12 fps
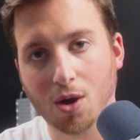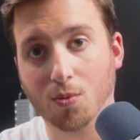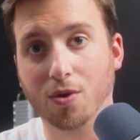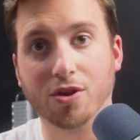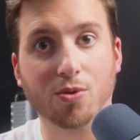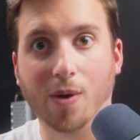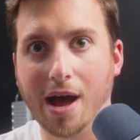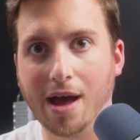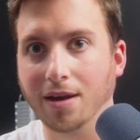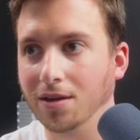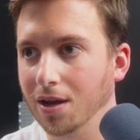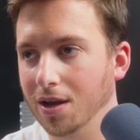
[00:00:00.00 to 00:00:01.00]
where are you
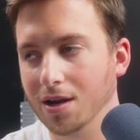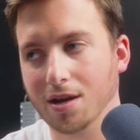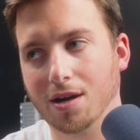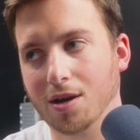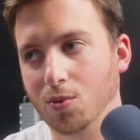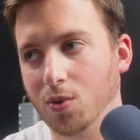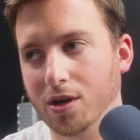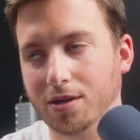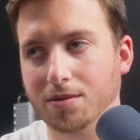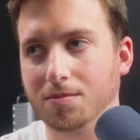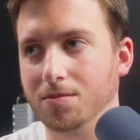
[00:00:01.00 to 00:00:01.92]
at? What